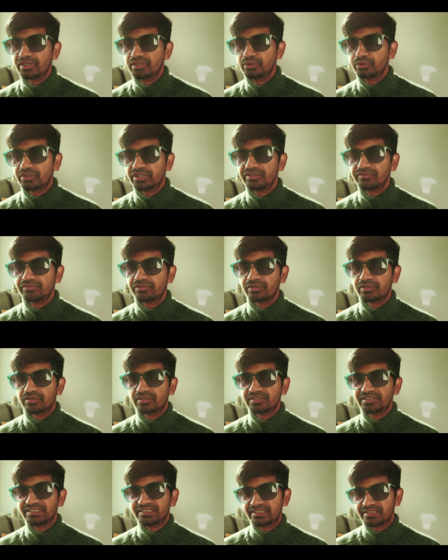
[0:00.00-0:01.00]
looking
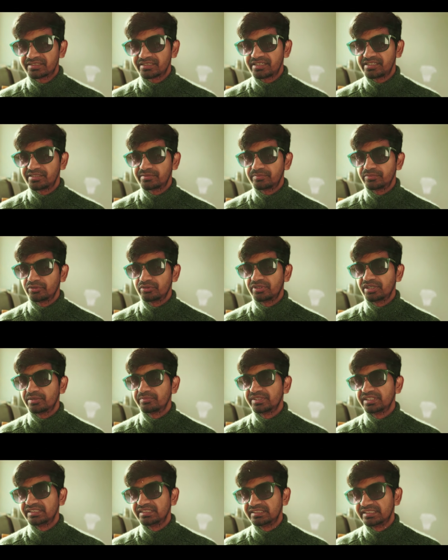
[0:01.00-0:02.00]
for data science
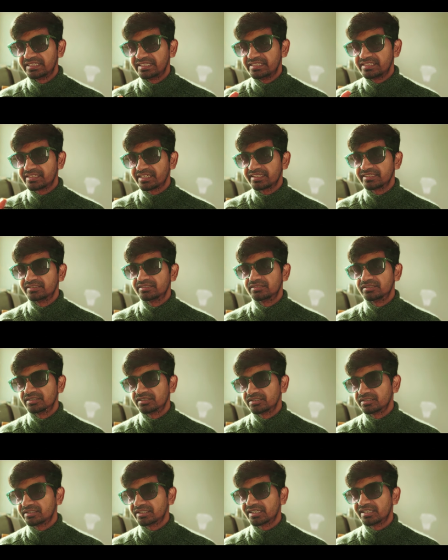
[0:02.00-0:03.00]
program inside
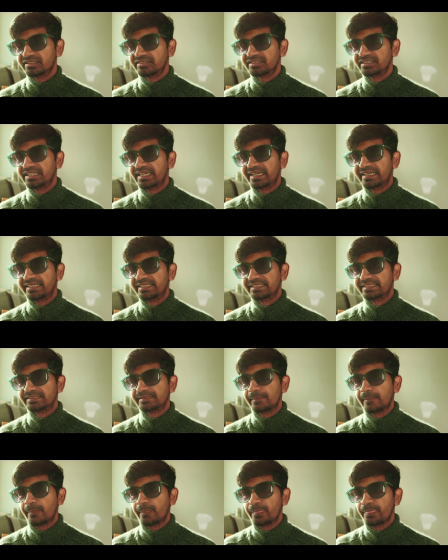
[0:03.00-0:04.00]
the country Ireland.
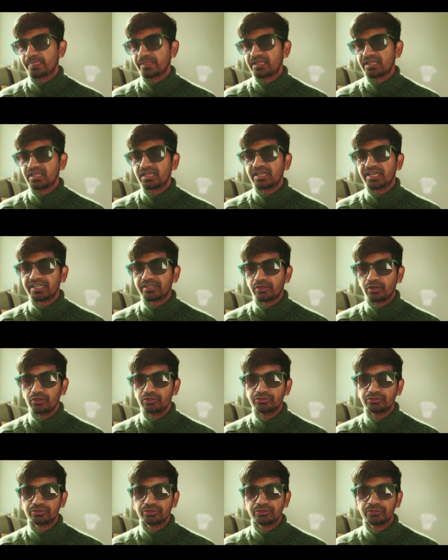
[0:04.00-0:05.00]
And
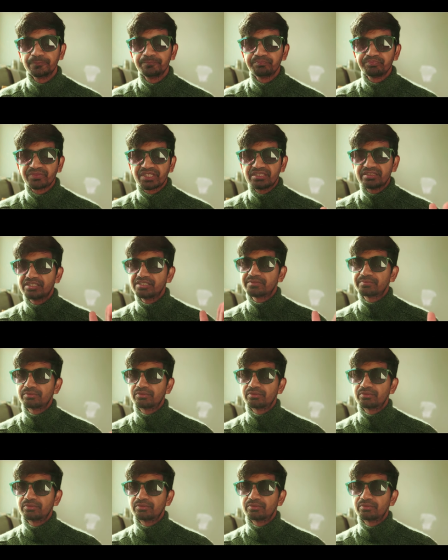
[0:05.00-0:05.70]
also this